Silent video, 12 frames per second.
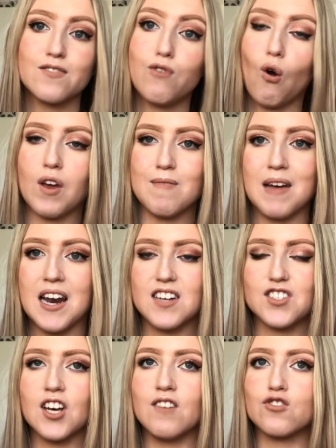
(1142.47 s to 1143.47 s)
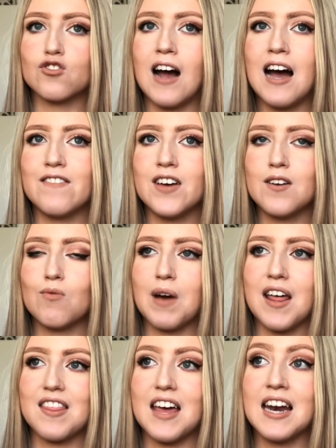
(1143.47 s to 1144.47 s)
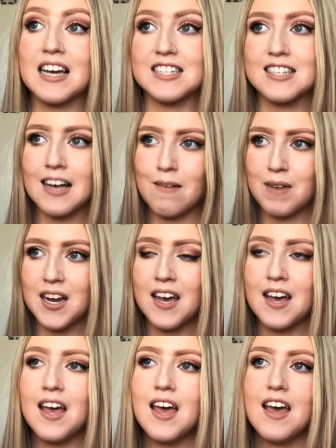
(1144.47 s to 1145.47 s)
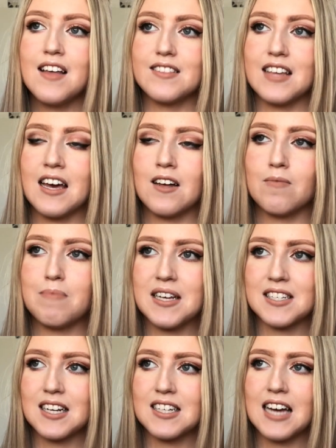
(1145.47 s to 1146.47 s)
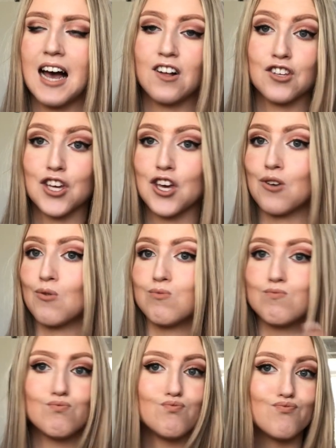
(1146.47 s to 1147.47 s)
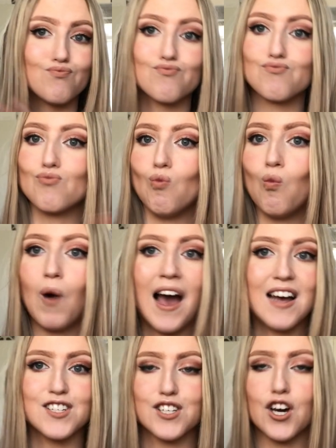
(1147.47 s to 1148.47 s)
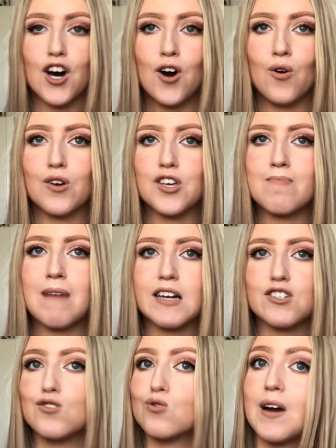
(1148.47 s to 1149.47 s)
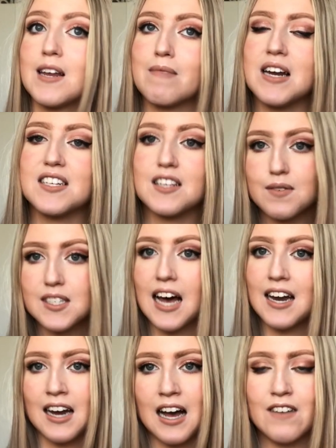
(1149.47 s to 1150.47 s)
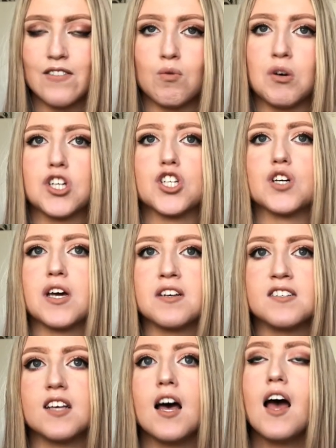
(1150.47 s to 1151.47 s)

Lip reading: 40 minutes of driving with an examiner. They'll basically tell you where to go. You might do 20 minutes of sat nav, which is,